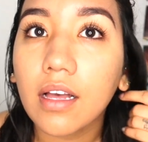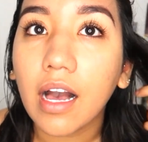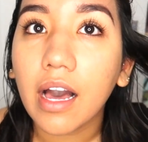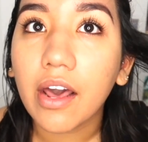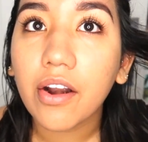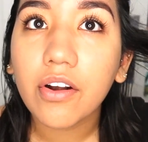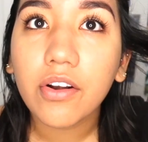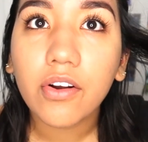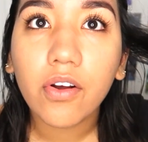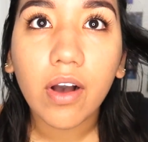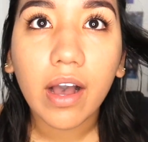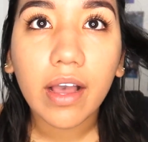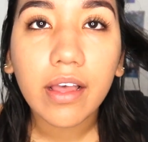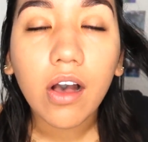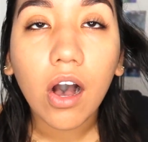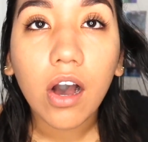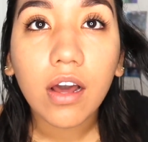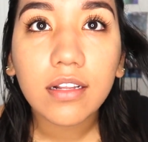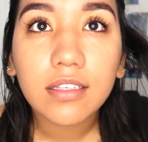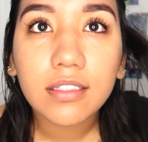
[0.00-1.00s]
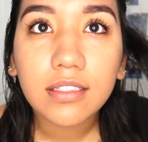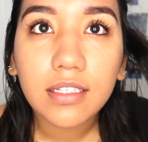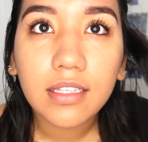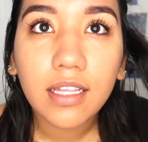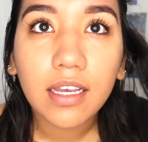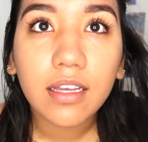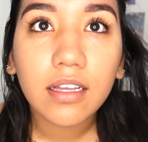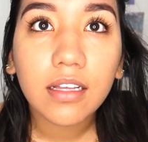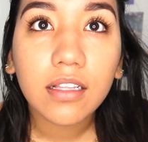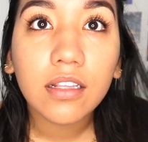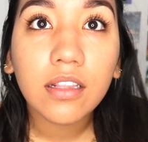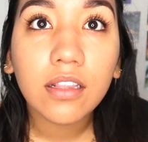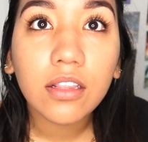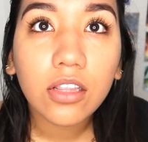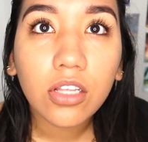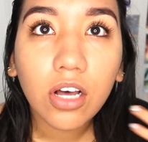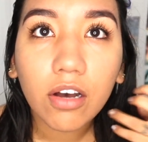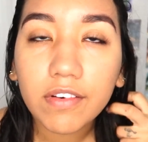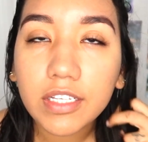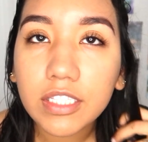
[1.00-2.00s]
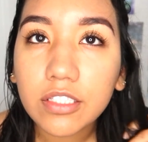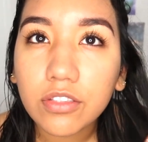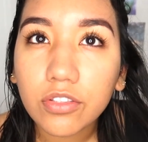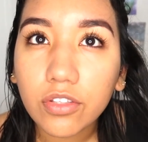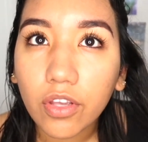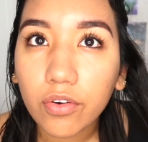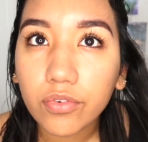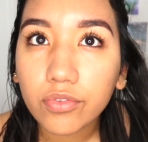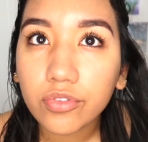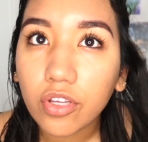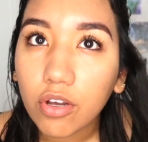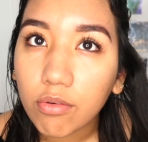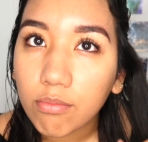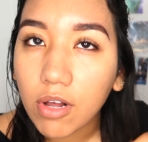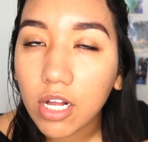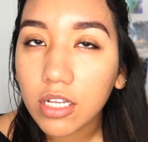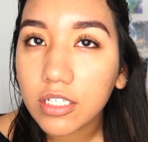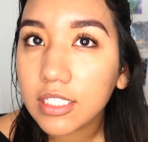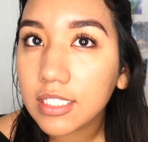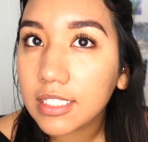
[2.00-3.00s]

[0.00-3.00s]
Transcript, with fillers: I don't know, I honestly like love it so so much.